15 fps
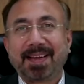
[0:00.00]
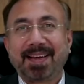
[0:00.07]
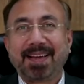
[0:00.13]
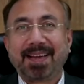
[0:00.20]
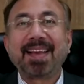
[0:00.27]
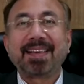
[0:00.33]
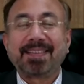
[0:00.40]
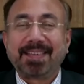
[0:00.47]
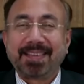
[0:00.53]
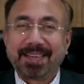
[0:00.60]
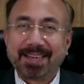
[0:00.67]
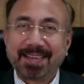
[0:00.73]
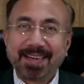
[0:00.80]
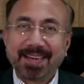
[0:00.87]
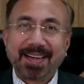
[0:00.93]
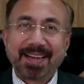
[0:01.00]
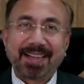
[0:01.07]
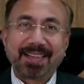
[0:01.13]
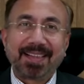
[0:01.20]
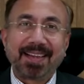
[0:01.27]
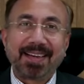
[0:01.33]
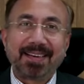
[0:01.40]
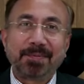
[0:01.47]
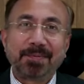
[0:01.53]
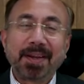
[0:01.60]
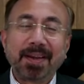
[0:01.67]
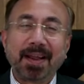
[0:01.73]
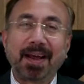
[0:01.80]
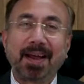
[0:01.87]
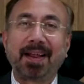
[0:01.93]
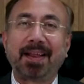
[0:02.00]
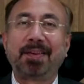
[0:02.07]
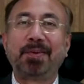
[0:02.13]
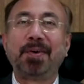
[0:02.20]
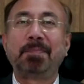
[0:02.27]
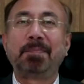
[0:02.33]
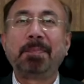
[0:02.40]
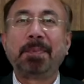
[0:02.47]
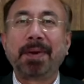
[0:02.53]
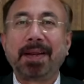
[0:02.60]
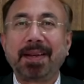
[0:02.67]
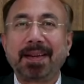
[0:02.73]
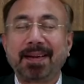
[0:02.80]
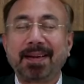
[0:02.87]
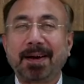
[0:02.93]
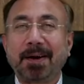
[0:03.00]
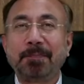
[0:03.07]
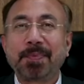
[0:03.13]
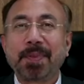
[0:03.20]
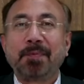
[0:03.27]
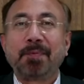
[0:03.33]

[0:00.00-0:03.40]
uh, next year. That when you are preparing now,